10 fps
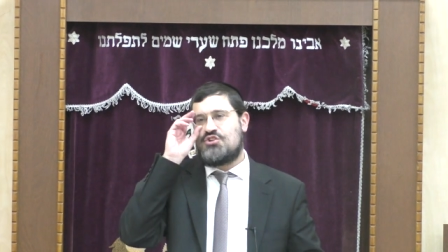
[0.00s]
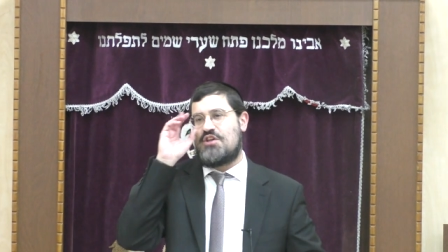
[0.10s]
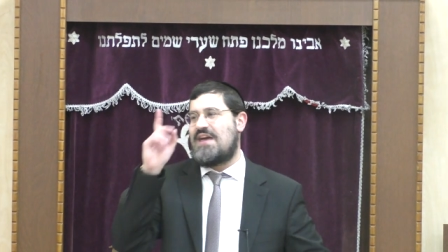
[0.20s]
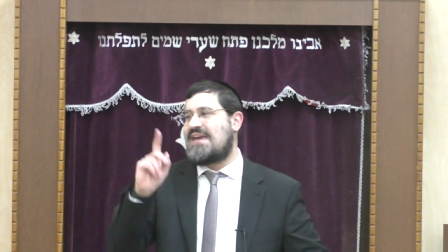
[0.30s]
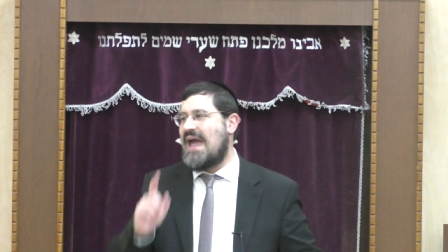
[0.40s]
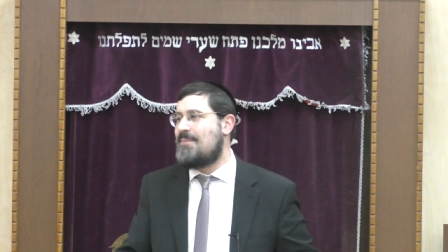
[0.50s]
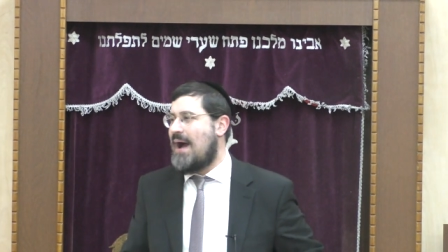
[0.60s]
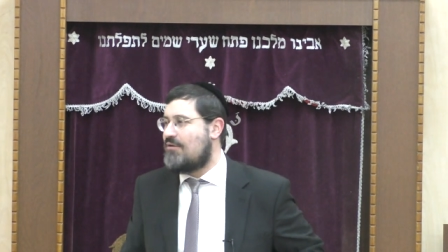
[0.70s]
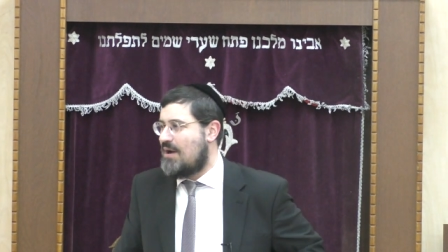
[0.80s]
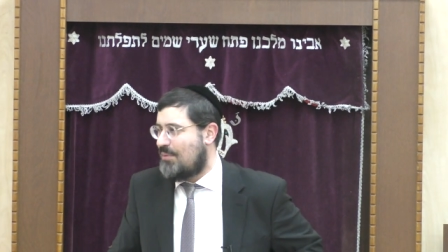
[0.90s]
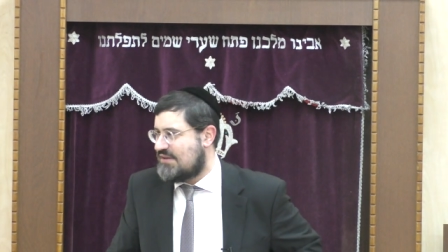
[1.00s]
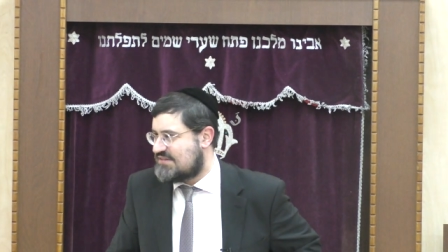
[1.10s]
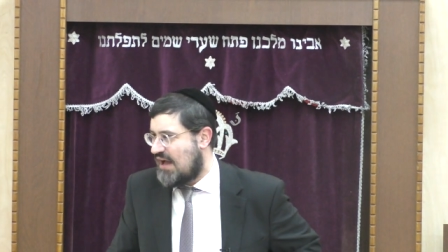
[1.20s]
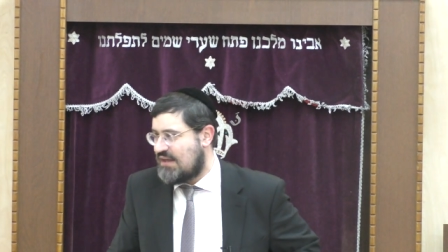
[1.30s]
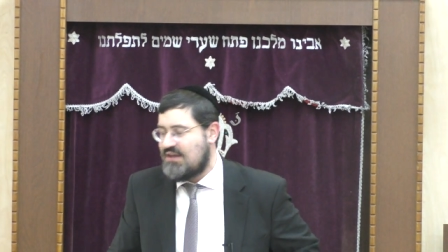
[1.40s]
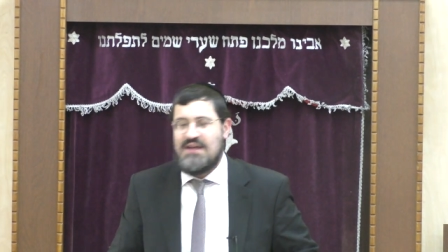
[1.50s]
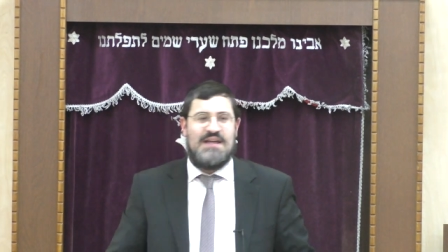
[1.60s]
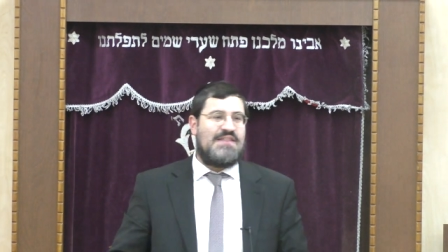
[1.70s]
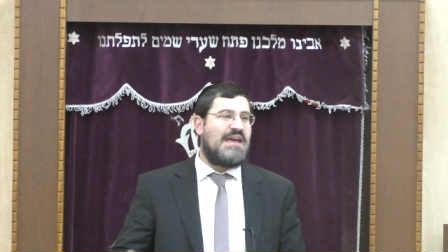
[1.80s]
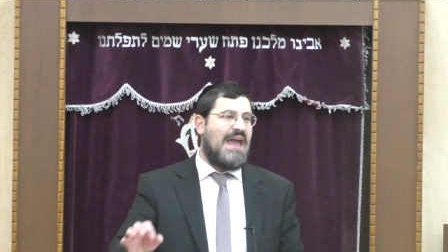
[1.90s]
So, they came out, Rabbi Sai. They